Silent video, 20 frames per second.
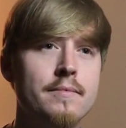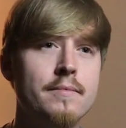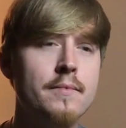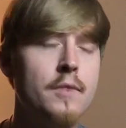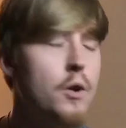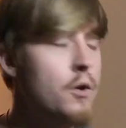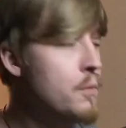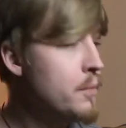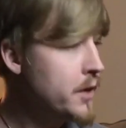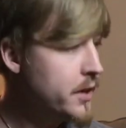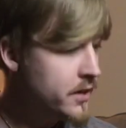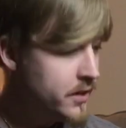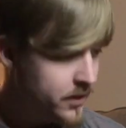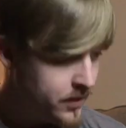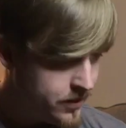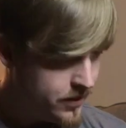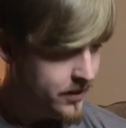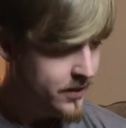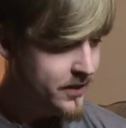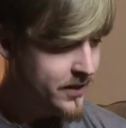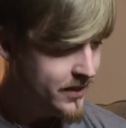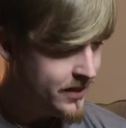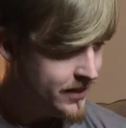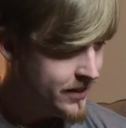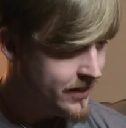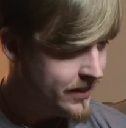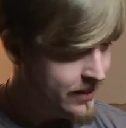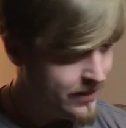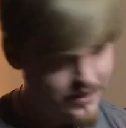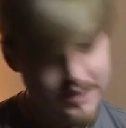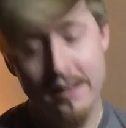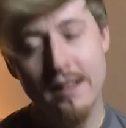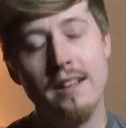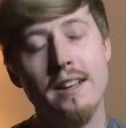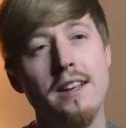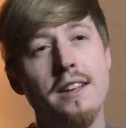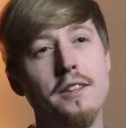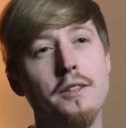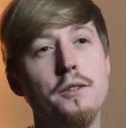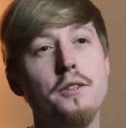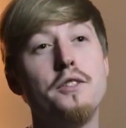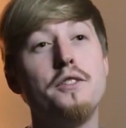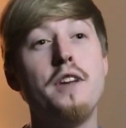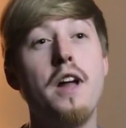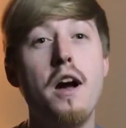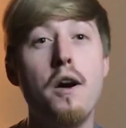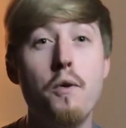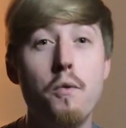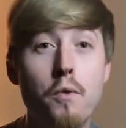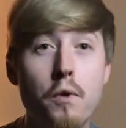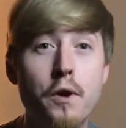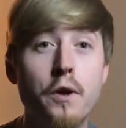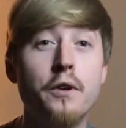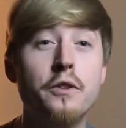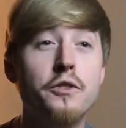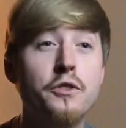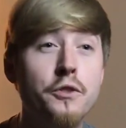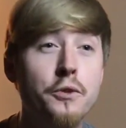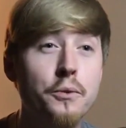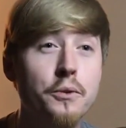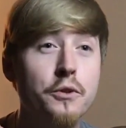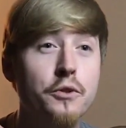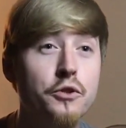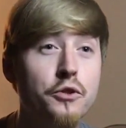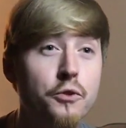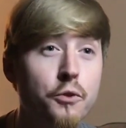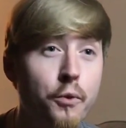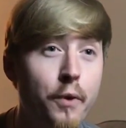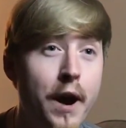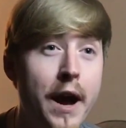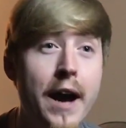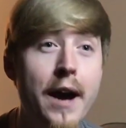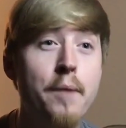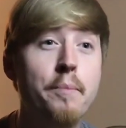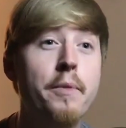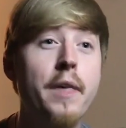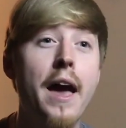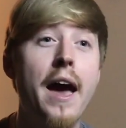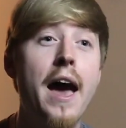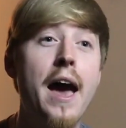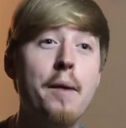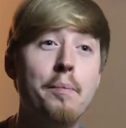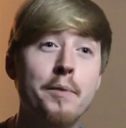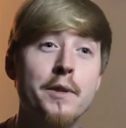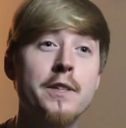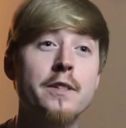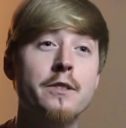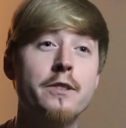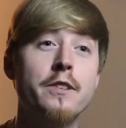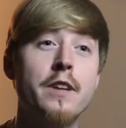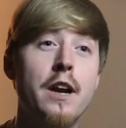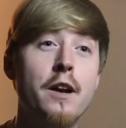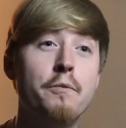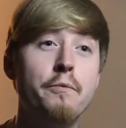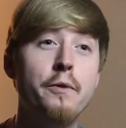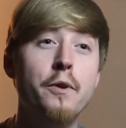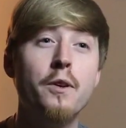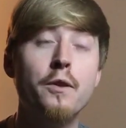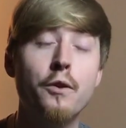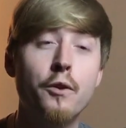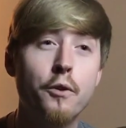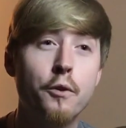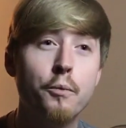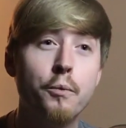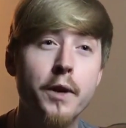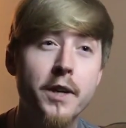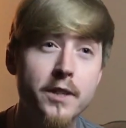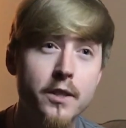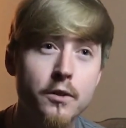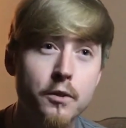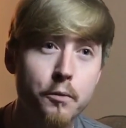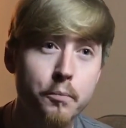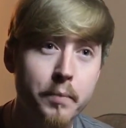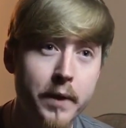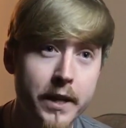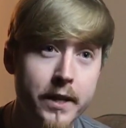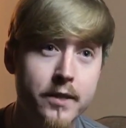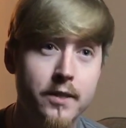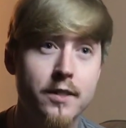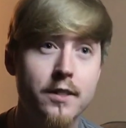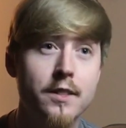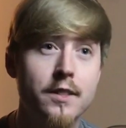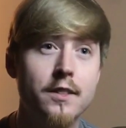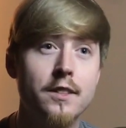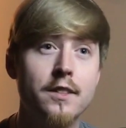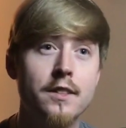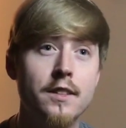Oh my goodness. There's not words to describe the happiness that I feel on a regular basis.